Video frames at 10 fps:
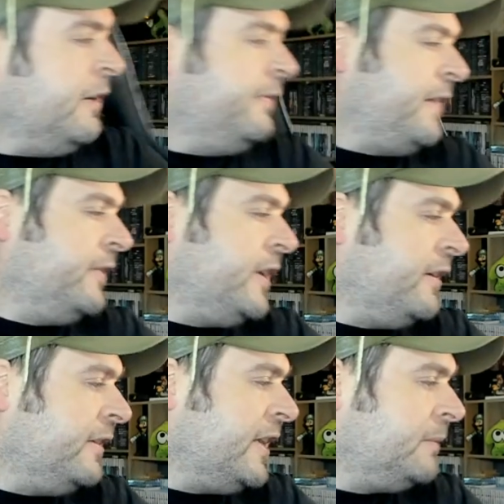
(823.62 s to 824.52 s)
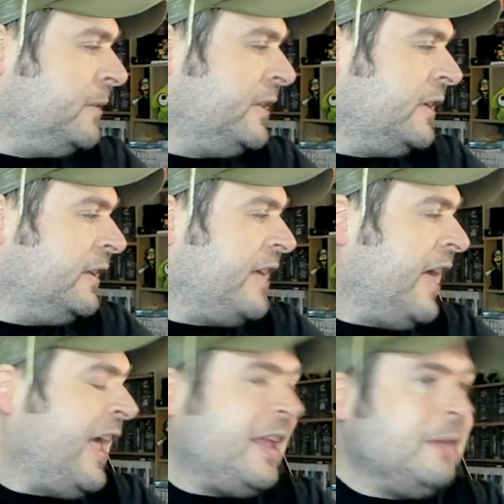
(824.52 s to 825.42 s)
even though this particular
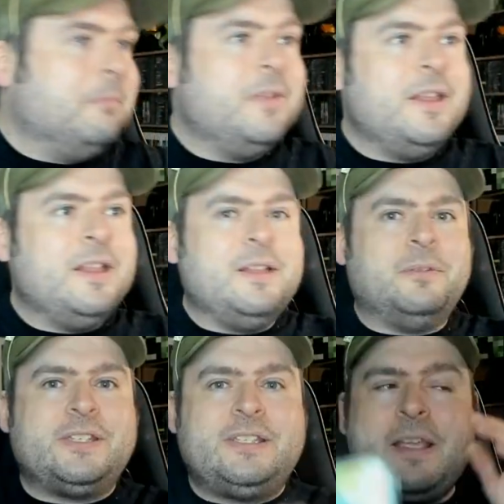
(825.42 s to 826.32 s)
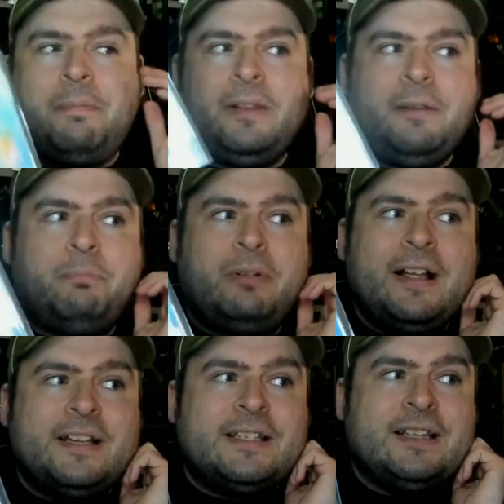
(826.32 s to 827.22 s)
game was steeply
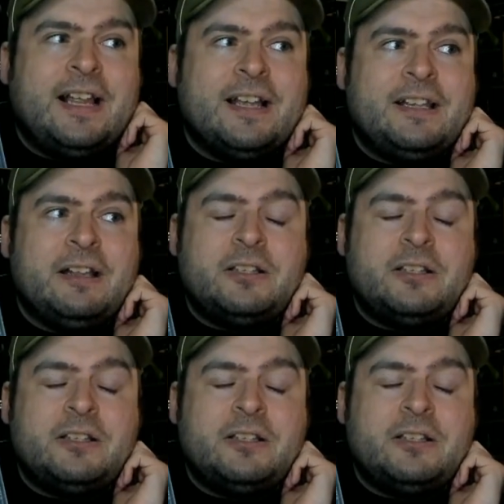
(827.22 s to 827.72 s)
priced at like um,